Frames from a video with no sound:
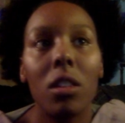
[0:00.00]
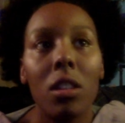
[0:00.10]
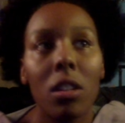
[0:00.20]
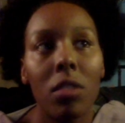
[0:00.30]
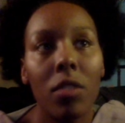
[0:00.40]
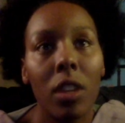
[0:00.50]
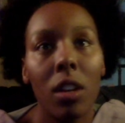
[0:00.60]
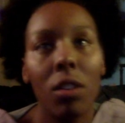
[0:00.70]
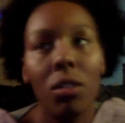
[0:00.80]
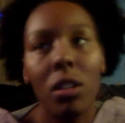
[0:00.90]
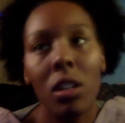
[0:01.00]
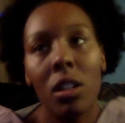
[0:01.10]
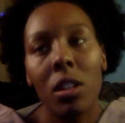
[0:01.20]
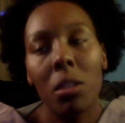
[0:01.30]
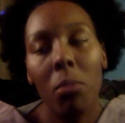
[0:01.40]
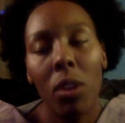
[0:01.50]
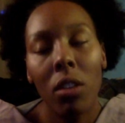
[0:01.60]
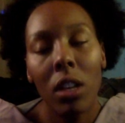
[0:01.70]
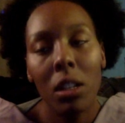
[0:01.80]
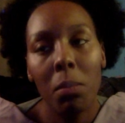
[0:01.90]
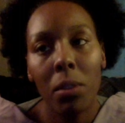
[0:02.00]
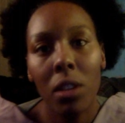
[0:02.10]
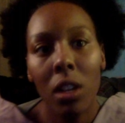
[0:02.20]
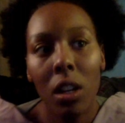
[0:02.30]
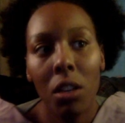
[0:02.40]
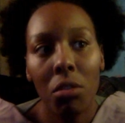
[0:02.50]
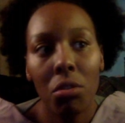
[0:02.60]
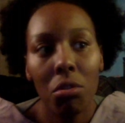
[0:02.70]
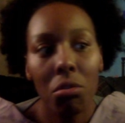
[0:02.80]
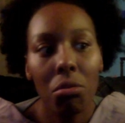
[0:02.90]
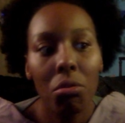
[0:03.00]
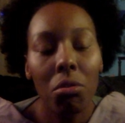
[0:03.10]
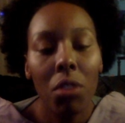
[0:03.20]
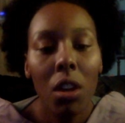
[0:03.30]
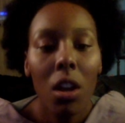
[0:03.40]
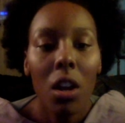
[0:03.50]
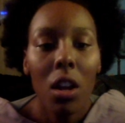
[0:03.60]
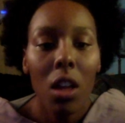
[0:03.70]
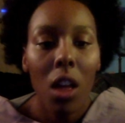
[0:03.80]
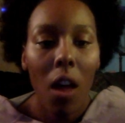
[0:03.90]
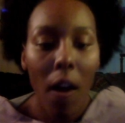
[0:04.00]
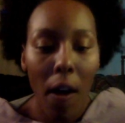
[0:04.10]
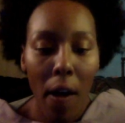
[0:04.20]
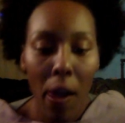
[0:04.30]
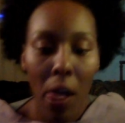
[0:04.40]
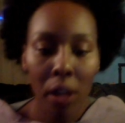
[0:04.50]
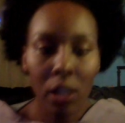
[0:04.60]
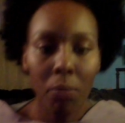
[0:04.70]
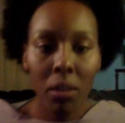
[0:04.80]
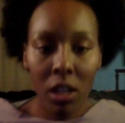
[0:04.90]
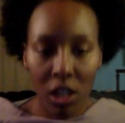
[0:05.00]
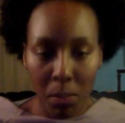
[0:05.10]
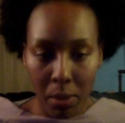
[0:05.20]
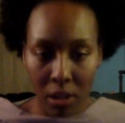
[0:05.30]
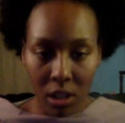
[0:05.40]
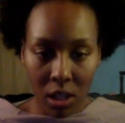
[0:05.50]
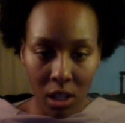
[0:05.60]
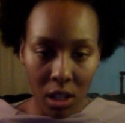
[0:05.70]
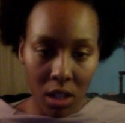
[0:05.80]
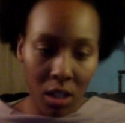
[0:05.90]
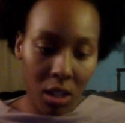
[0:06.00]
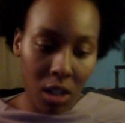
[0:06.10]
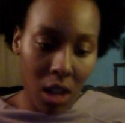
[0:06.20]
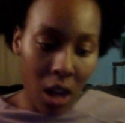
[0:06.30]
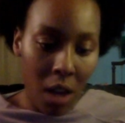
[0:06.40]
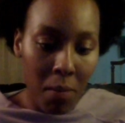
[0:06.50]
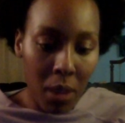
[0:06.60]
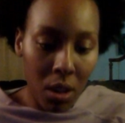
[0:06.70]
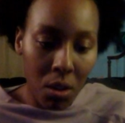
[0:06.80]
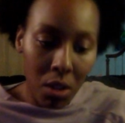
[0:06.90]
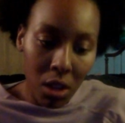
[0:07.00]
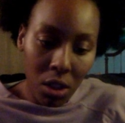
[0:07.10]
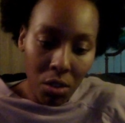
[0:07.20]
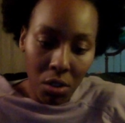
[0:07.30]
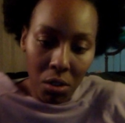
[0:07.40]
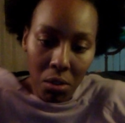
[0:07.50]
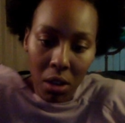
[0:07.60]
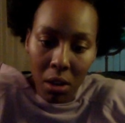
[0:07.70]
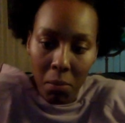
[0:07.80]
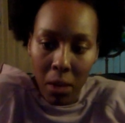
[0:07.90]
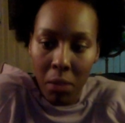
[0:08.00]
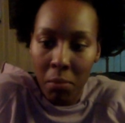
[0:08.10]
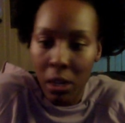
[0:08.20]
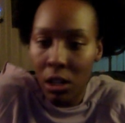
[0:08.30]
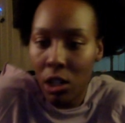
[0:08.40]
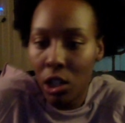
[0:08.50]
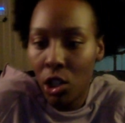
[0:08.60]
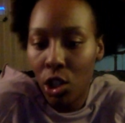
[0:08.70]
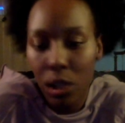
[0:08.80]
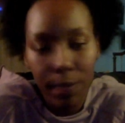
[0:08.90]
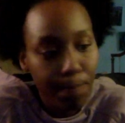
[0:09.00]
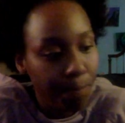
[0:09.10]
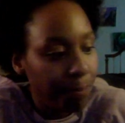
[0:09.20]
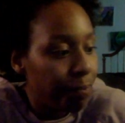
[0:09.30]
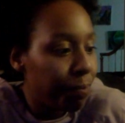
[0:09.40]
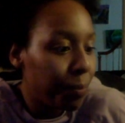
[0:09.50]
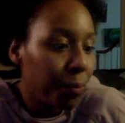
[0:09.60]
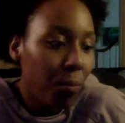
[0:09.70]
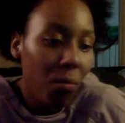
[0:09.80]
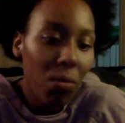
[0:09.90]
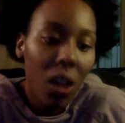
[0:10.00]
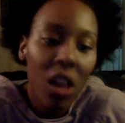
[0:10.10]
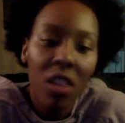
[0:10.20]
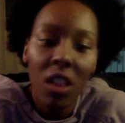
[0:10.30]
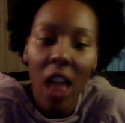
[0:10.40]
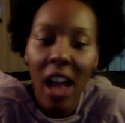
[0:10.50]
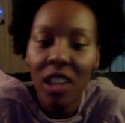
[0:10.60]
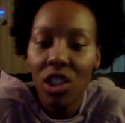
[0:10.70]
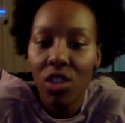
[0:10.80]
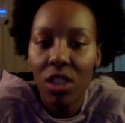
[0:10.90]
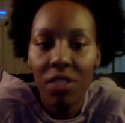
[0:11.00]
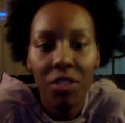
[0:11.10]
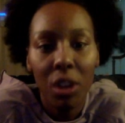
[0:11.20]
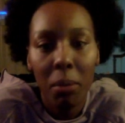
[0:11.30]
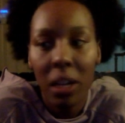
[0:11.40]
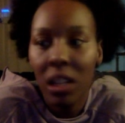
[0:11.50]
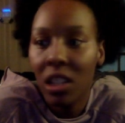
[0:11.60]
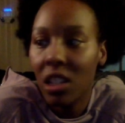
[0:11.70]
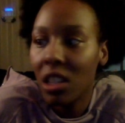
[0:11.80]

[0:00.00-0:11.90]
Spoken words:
This video is more or less pertaining to some of the experiences that I've been going through in my marriage in the last 3 to 4 months.